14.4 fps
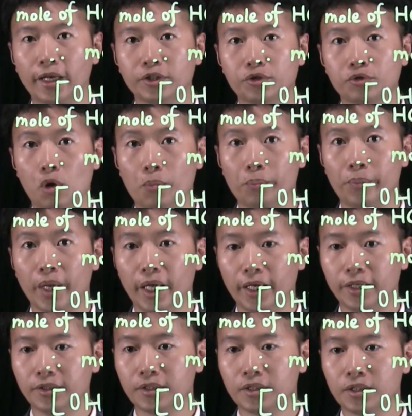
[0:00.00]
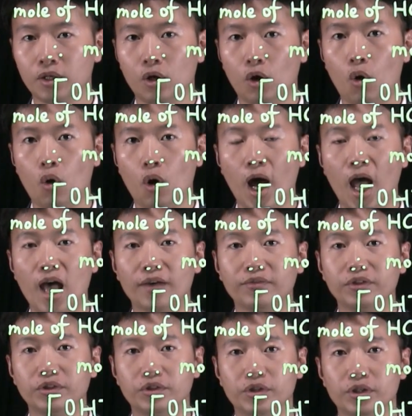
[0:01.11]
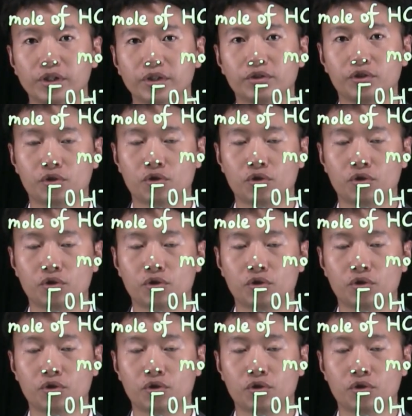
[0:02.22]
any strong base, all I have is just